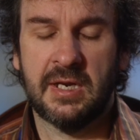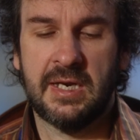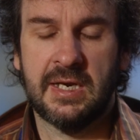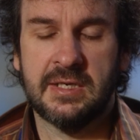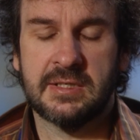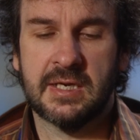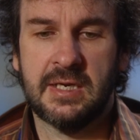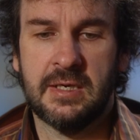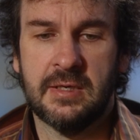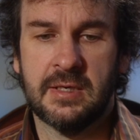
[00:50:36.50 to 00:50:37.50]

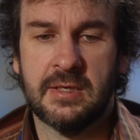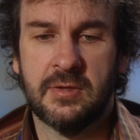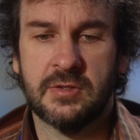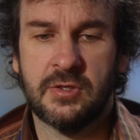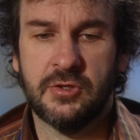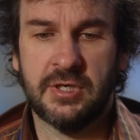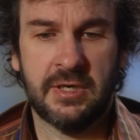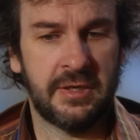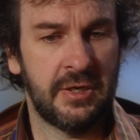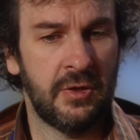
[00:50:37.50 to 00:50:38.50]
Linsky, who's a New
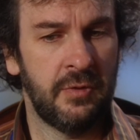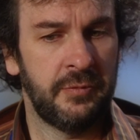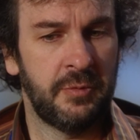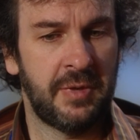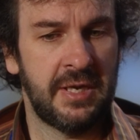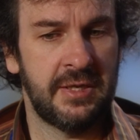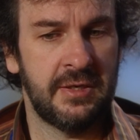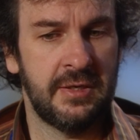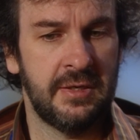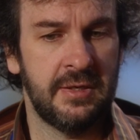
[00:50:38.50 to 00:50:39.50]
Zealand girl, to play
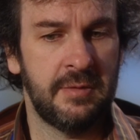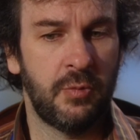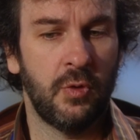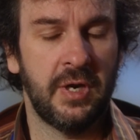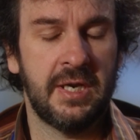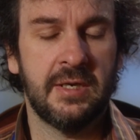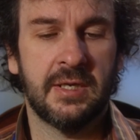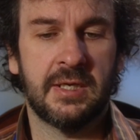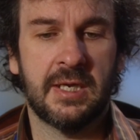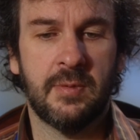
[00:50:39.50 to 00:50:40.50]
the Pauline,
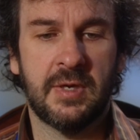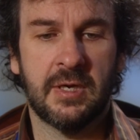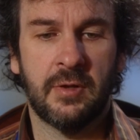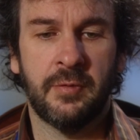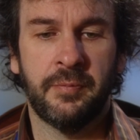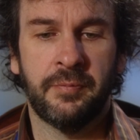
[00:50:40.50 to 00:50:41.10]
the Kiwi girl.